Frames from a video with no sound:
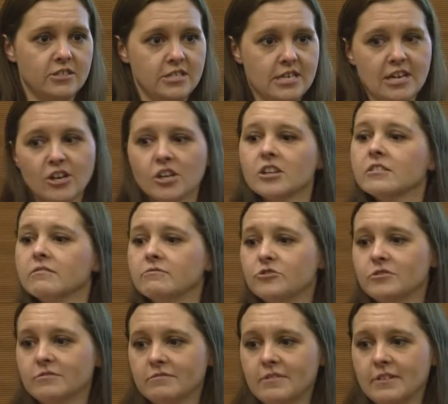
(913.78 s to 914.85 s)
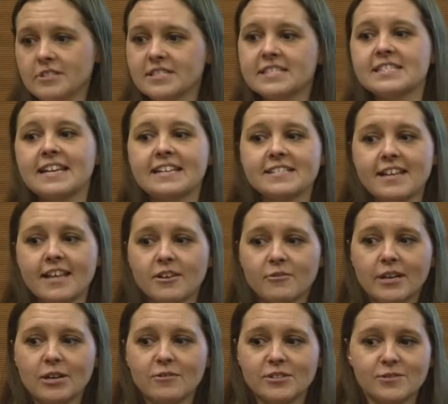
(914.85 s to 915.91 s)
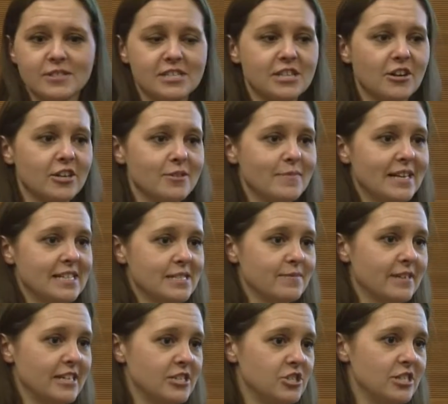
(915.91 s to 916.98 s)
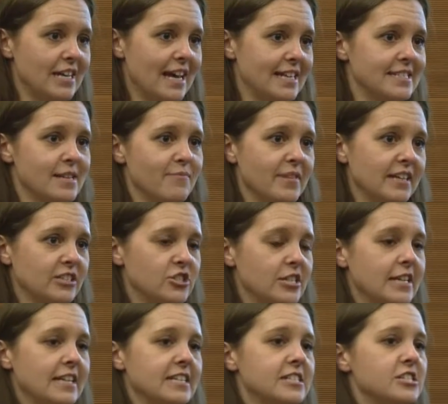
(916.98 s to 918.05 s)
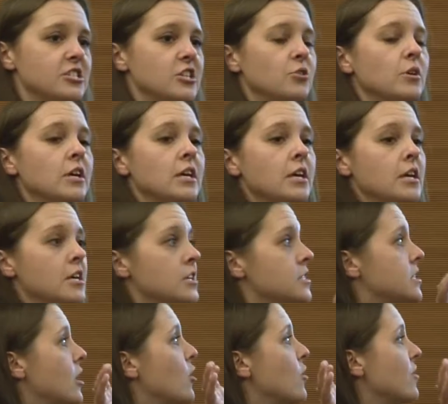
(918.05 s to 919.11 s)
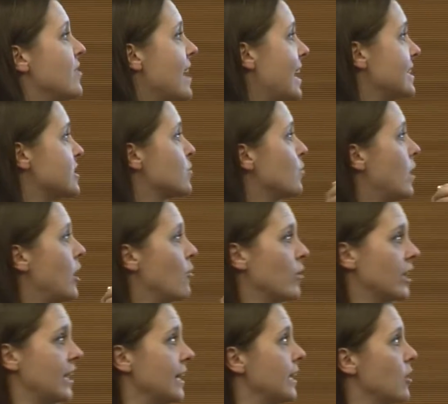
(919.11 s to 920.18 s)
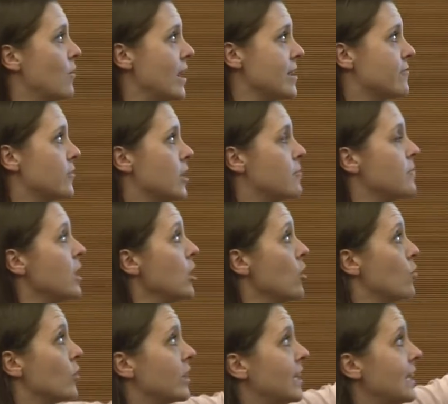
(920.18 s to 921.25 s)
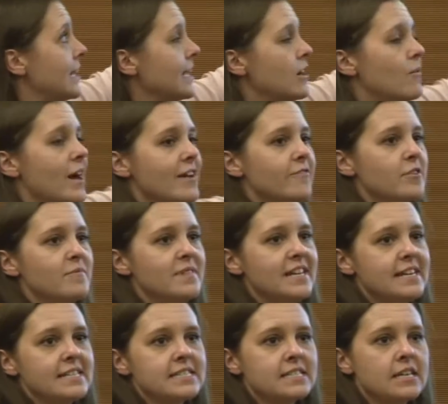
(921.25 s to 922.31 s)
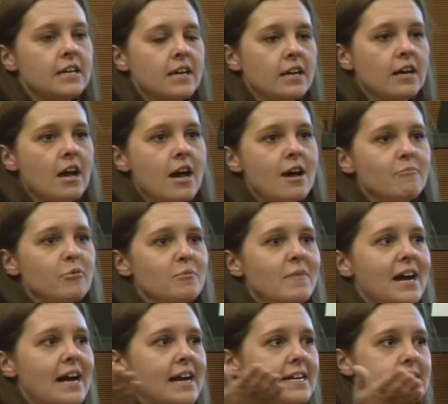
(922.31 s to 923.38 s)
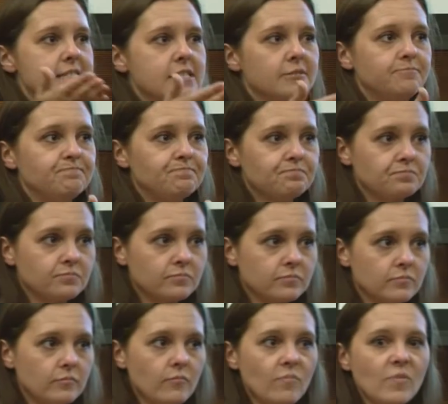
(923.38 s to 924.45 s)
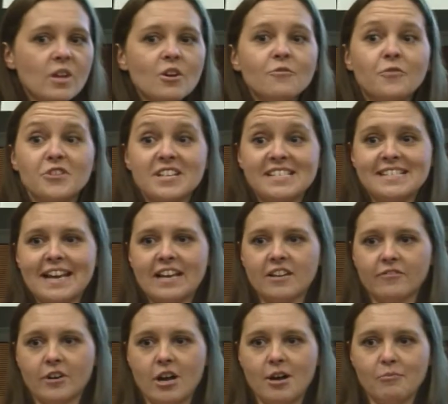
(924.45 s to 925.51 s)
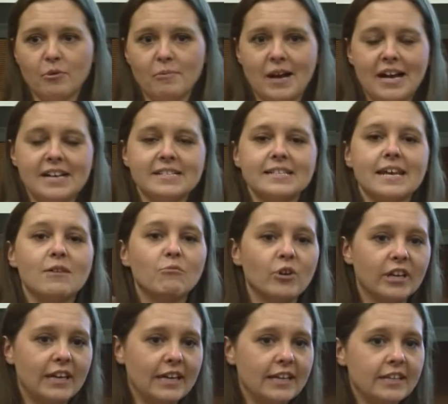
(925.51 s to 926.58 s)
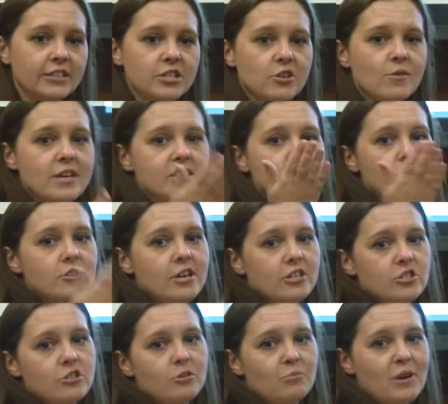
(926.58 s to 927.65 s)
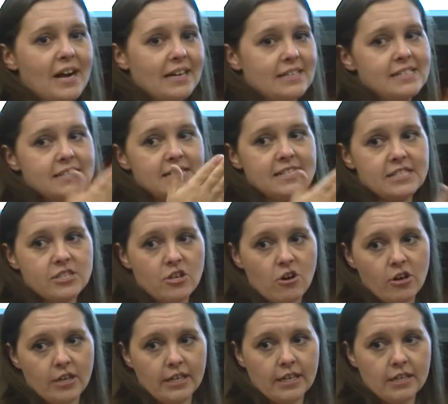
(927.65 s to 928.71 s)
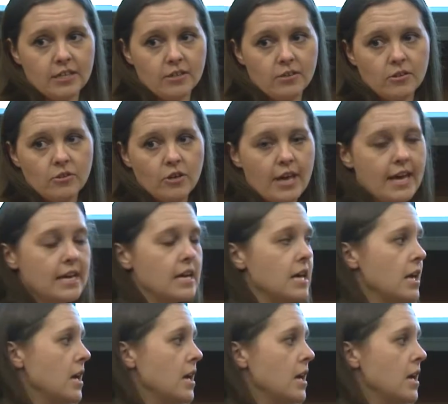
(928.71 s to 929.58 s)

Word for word: dear sustained silent reading was, was 30 minutes because she had something she needed to do. So that's what we're getting away from. We're getting away from this compromise for the sake of compromise, and we're getting to instructional practice that's targeted, okay?